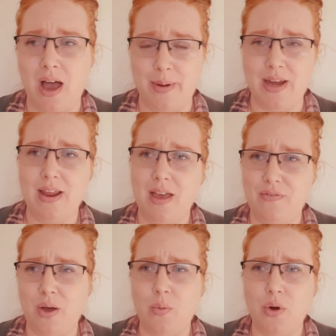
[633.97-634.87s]
I mean,
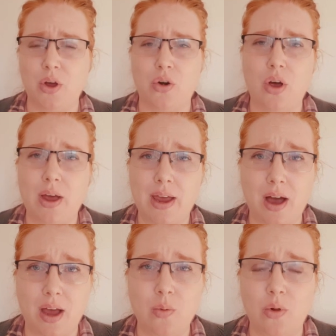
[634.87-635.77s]
if I want to cry,
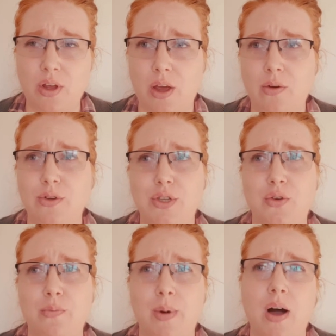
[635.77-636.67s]
I will go
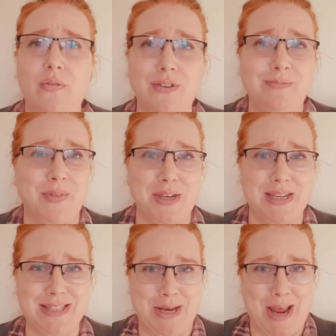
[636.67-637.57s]
to Marvel and
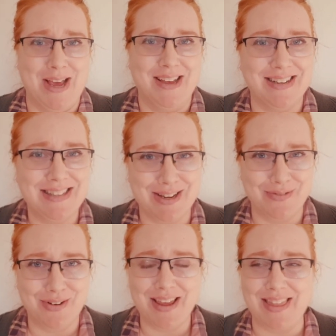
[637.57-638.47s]
Disney and
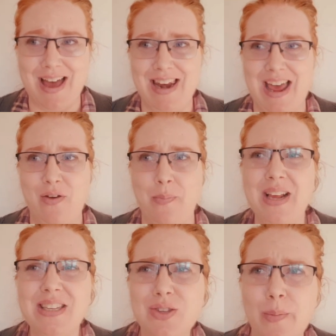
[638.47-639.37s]
stuff like that and have a
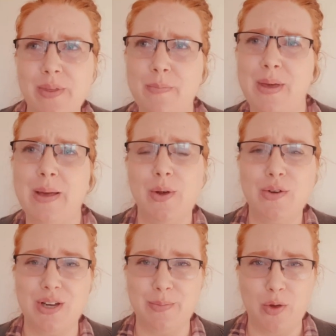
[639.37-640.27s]
big sob at the big
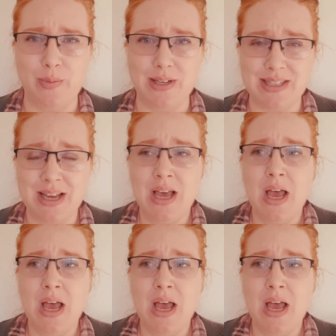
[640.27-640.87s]
emotional moments.